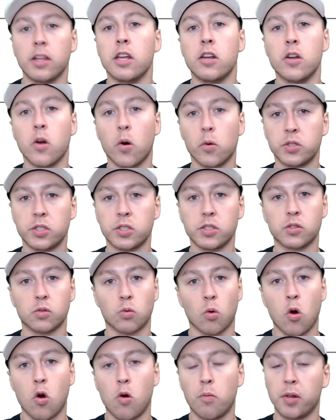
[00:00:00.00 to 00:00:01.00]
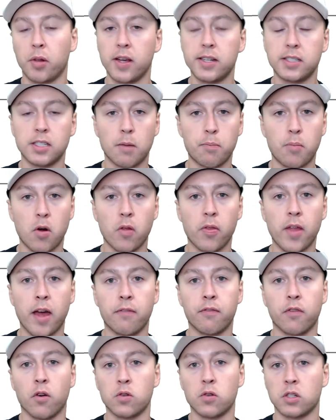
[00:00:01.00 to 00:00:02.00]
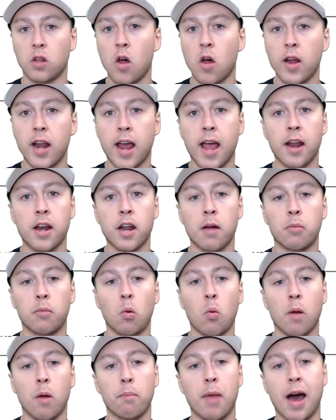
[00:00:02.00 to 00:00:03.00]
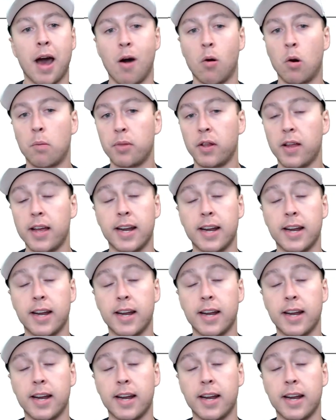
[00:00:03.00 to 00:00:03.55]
He knows his role, plays up on that first line and number one power play.